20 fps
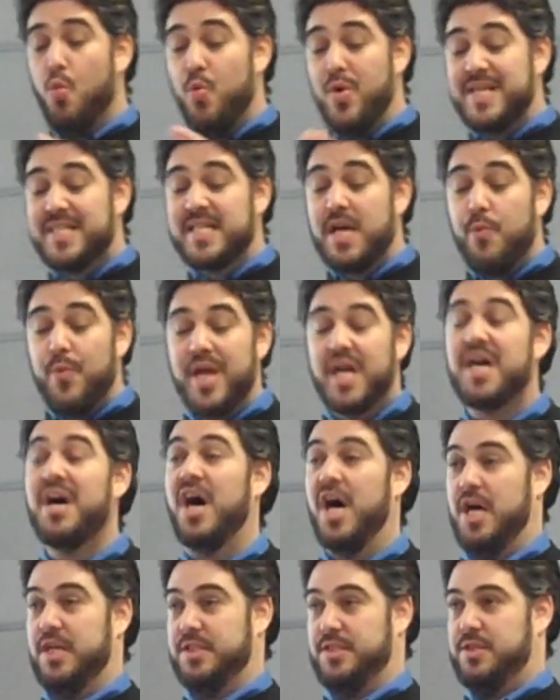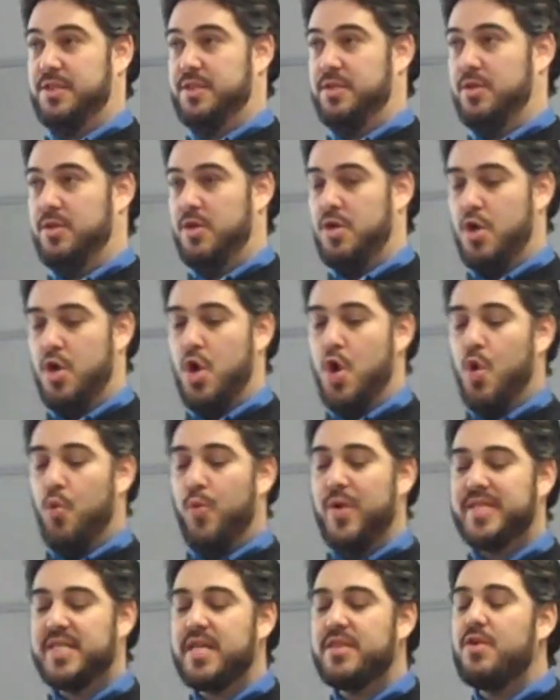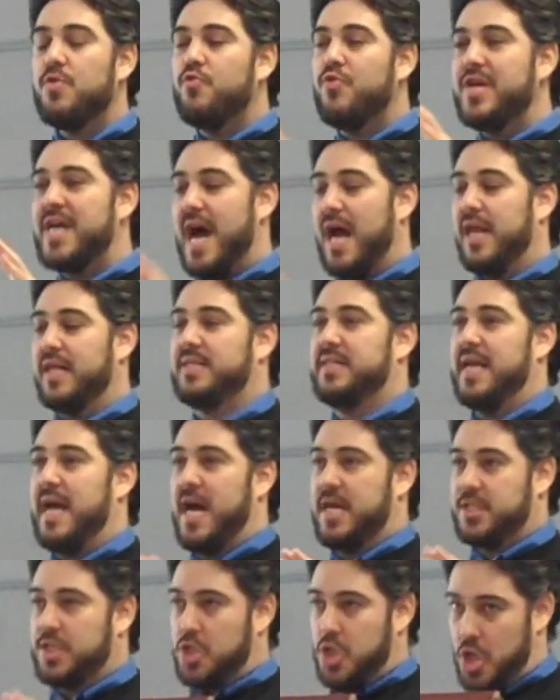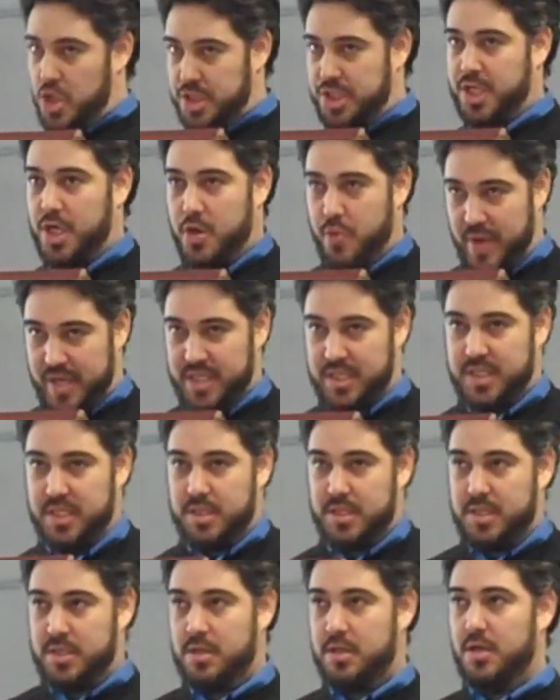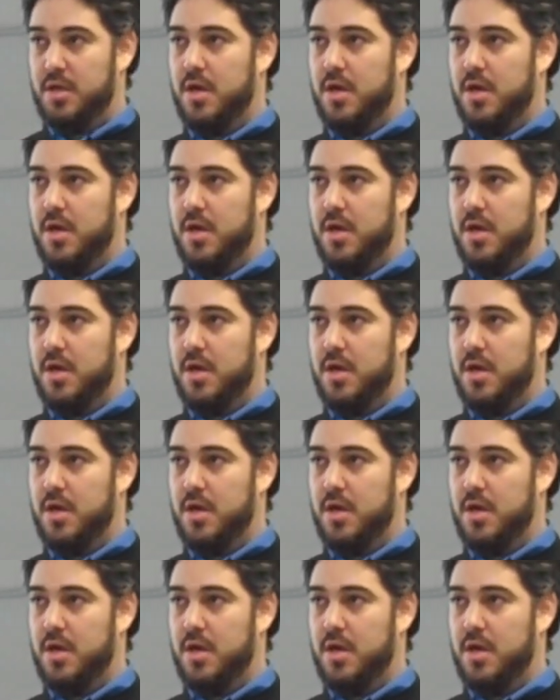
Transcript: We say we can't. We say that reality has consequences.